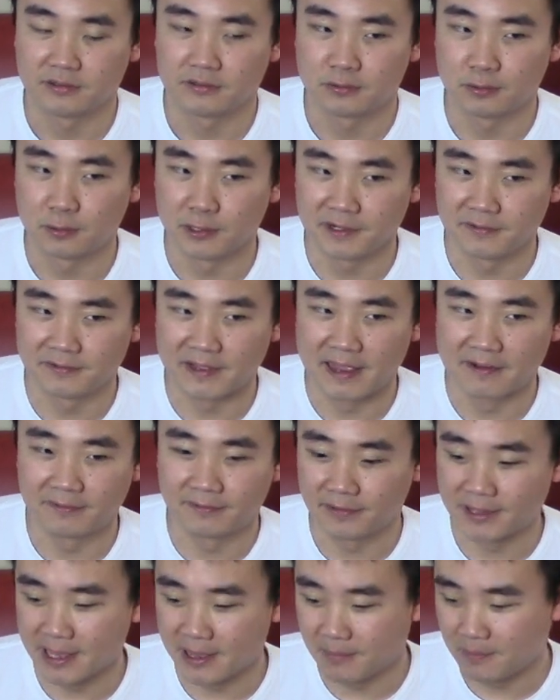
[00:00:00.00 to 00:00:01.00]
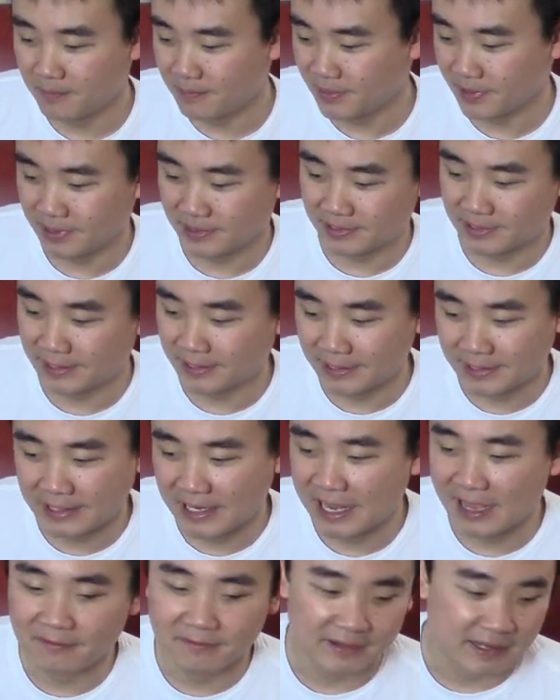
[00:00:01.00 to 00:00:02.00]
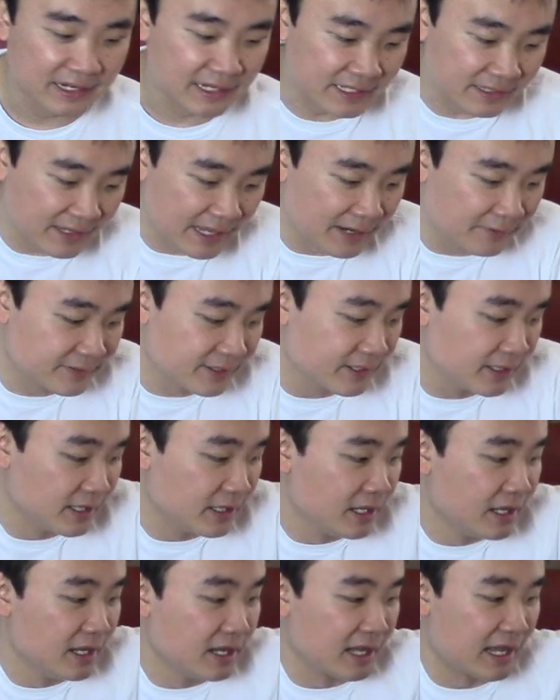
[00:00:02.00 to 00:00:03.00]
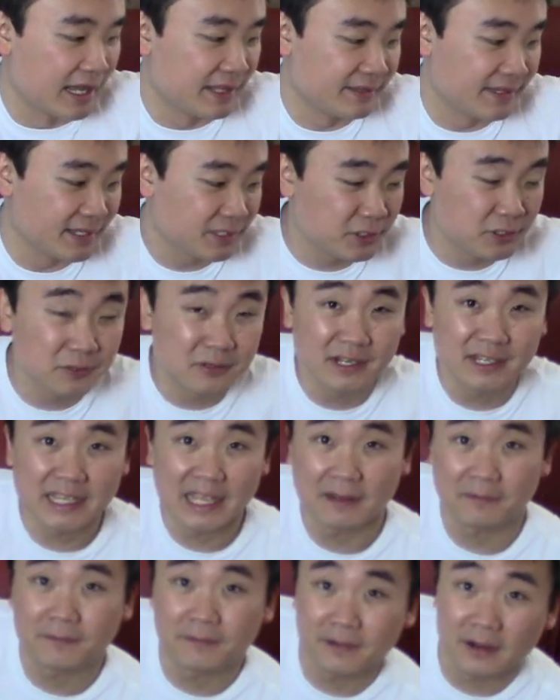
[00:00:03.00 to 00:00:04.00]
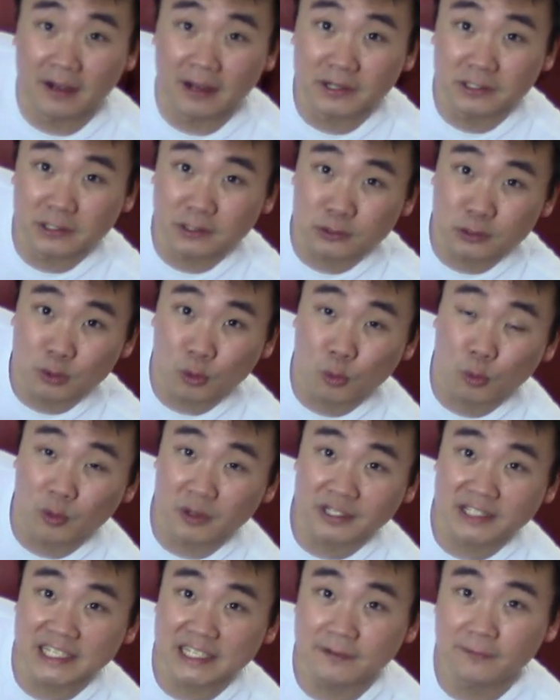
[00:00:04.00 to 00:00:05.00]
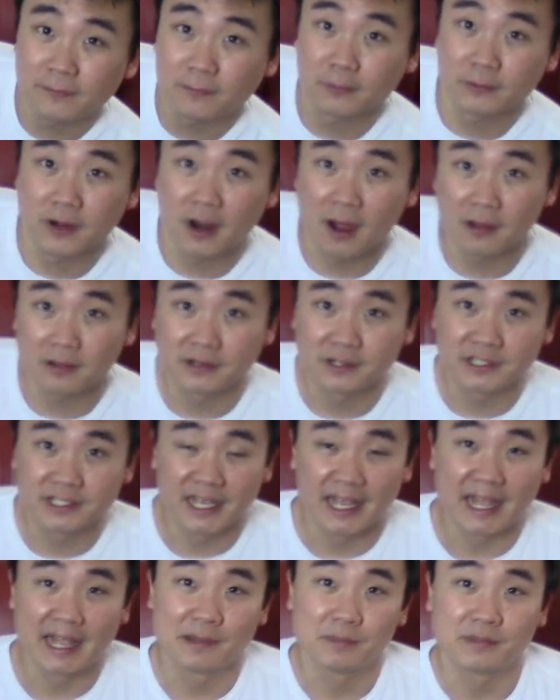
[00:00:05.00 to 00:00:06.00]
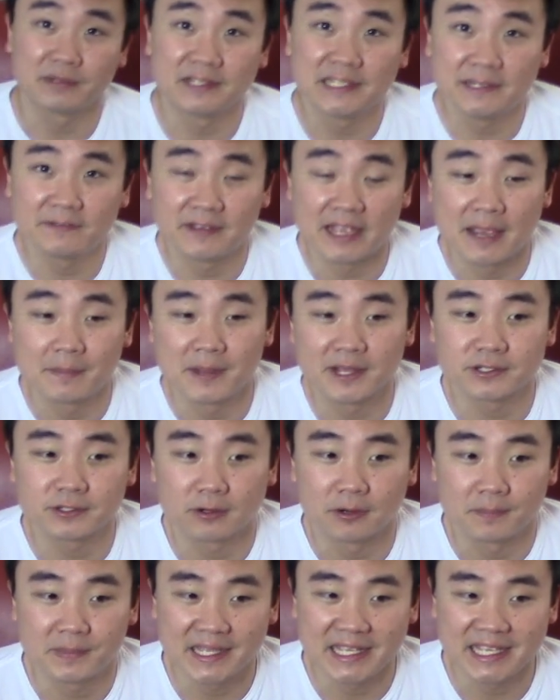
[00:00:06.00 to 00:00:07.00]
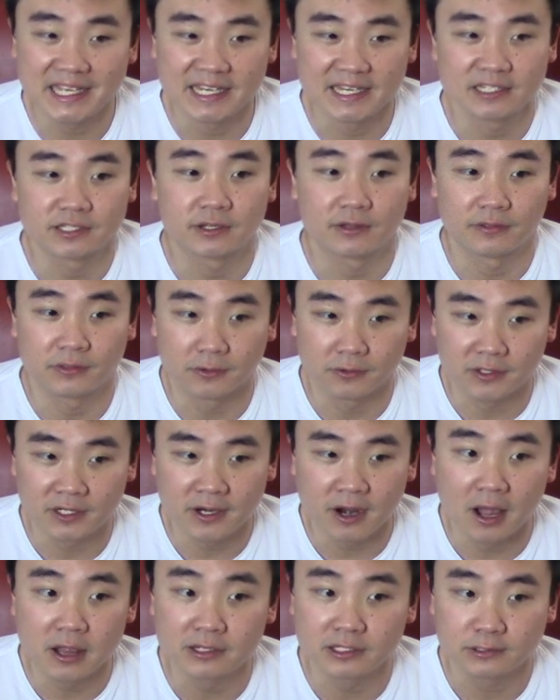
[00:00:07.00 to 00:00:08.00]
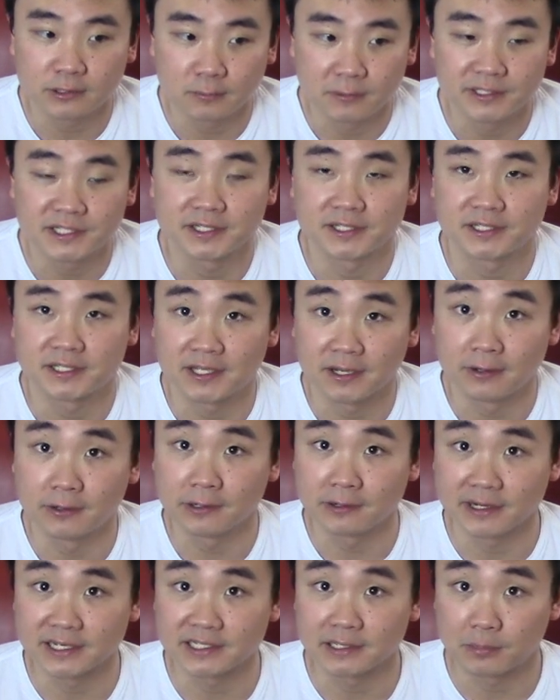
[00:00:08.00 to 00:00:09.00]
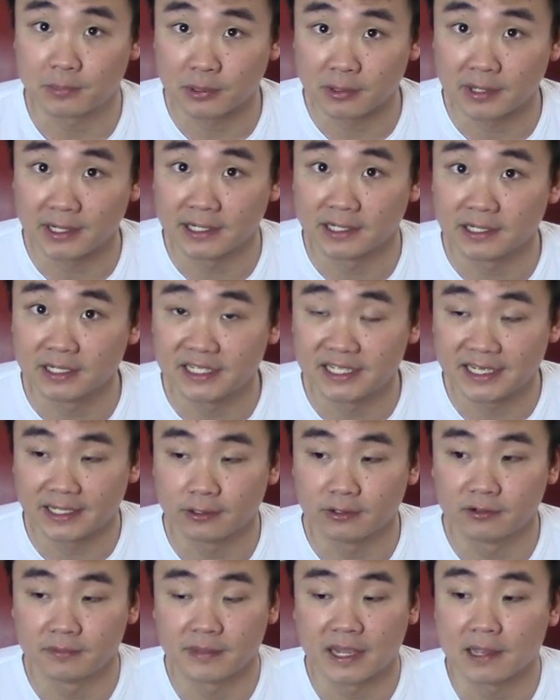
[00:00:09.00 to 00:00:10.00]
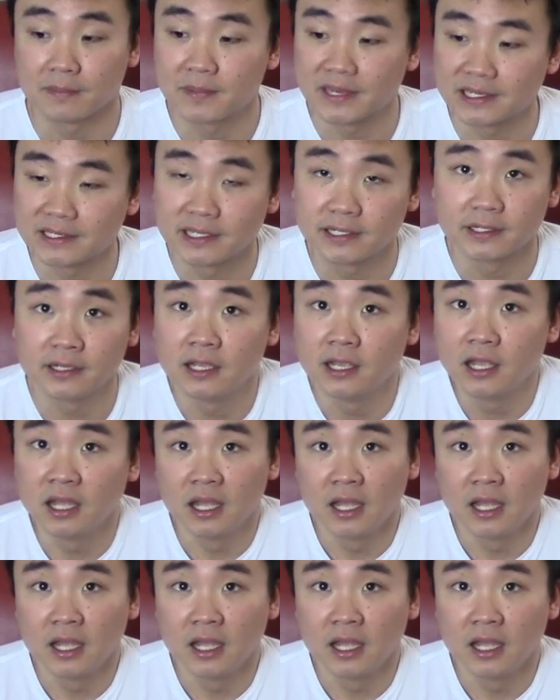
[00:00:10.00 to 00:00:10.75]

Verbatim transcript: 25 of them, but they didn't have any left. Uh, this you can get for under $24. I believe MSRP is $30, which still is a pretty good deal in my opinion